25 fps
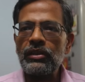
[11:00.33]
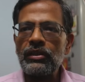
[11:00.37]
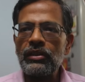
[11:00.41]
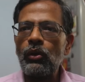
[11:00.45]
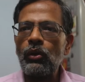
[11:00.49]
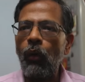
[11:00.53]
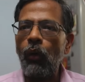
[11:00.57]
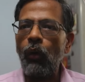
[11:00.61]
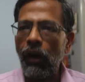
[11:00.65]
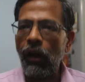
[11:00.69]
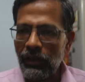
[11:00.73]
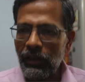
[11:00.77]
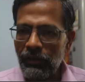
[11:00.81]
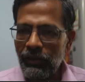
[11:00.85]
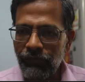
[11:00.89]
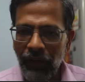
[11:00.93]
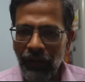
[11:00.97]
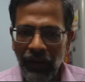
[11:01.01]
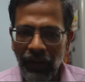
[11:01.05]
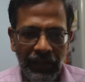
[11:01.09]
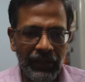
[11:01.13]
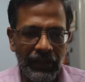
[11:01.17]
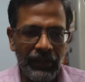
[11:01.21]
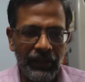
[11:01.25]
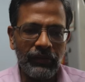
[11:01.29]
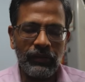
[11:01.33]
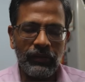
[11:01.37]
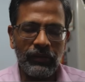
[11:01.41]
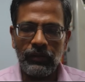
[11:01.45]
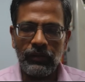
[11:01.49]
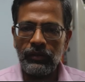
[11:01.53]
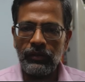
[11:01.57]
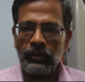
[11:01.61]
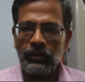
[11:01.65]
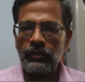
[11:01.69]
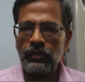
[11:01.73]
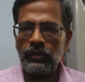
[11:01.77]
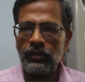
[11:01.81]
qualified
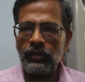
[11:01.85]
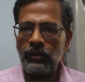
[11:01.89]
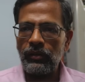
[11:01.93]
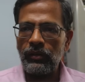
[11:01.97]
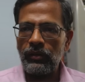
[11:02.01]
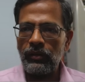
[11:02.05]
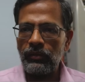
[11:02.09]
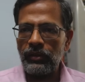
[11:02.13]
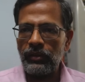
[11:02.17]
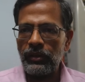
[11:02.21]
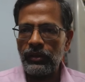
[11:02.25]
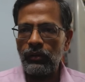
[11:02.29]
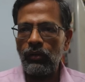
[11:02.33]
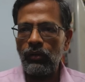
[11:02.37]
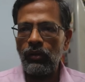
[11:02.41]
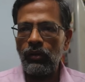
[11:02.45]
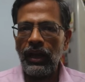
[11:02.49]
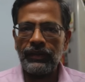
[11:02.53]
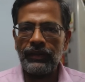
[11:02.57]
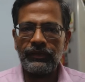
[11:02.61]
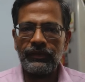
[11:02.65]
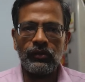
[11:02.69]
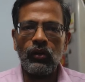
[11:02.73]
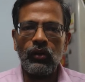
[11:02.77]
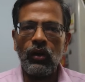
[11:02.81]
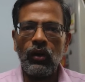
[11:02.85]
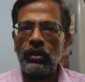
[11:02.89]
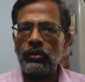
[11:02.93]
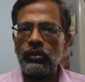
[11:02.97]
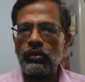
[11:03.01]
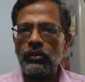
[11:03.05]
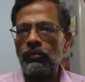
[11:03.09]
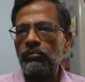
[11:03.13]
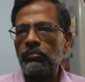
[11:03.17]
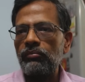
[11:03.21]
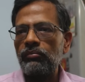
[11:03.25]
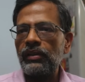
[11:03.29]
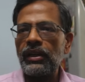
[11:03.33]
to, has got,
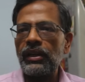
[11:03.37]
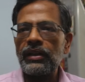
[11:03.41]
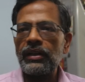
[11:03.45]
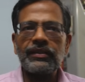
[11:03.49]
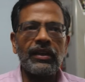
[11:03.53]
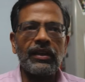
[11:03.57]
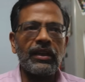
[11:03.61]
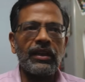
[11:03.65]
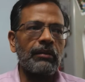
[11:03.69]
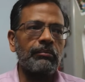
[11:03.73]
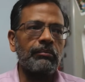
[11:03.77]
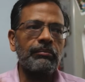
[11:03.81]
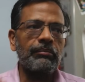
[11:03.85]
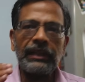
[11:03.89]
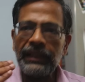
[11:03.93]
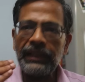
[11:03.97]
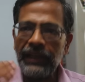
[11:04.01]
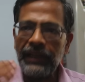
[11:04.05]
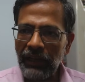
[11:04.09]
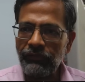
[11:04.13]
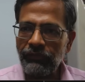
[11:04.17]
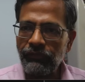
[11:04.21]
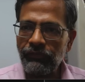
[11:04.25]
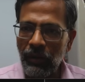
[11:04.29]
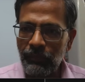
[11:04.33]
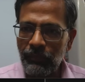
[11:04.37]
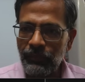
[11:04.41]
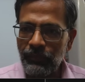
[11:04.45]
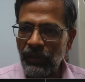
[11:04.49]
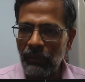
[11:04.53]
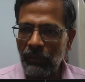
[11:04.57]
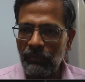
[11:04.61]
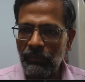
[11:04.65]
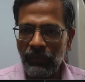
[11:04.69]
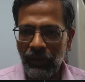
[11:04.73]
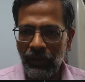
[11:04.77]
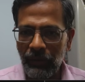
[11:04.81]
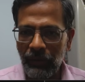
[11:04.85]
let's say, a BTech from
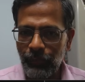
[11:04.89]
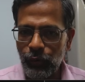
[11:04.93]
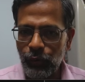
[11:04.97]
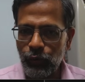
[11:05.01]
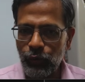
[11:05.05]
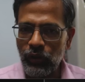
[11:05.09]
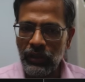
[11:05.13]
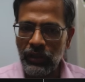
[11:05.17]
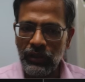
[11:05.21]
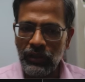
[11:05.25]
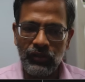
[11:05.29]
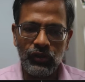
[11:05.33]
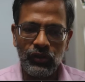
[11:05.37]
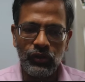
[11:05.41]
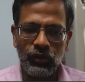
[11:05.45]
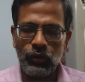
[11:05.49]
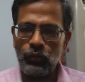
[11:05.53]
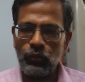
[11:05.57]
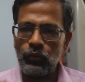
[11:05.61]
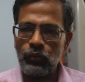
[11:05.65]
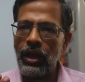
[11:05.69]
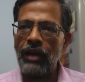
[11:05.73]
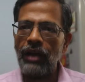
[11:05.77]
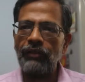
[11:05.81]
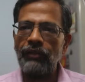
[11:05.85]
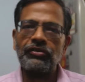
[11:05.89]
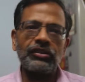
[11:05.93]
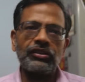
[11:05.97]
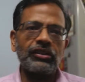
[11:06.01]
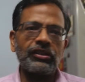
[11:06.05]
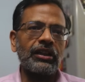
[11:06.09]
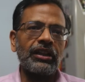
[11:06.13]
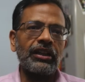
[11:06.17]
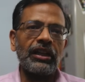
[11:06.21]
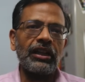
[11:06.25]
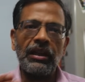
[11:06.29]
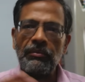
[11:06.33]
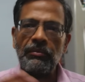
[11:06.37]
some reputed institute, after
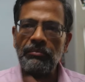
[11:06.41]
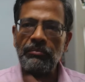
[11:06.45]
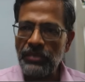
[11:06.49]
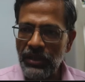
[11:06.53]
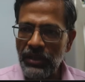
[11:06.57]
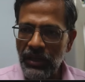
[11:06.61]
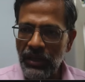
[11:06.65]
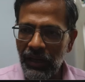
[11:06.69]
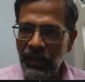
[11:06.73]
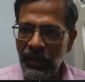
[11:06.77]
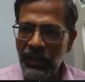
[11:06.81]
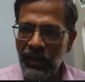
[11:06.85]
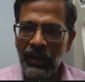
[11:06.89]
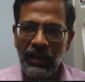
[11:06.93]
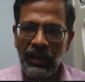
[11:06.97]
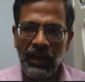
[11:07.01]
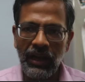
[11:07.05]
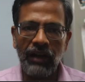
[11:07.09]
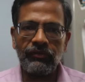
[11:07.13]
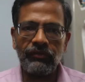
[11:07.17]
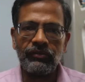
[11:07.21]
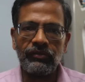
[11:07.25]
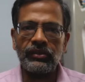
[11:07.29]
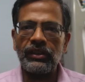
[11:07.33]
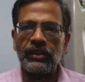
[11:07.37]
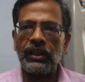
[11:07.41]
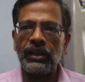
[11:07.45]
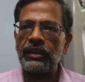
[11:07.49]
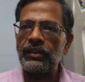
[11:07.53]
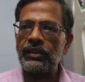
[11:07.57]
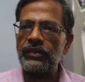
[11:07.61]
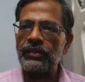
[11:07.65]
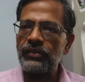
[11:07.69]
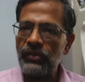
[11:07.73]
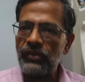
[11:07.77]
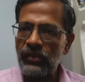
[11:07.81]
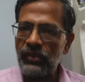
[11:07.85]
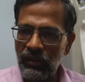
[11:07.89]
that an MBA, and after that a
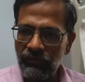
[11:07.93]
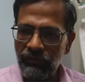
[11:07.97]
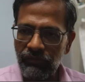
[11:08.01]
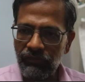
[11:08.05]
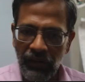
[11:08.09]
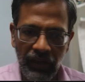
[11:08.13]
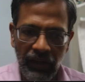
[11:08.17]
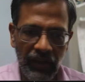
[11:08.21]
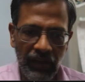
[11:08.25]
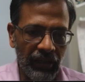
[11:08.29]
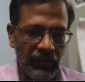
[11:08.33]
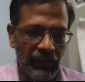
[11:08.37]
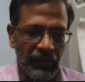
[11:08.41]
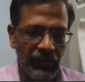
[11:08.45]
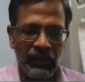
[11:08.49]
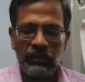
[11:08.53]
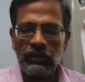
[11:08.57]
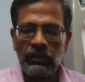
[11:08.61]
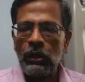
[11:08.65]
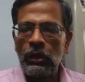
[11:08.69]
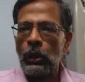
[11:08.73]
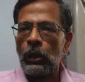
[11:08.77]
CFA, and then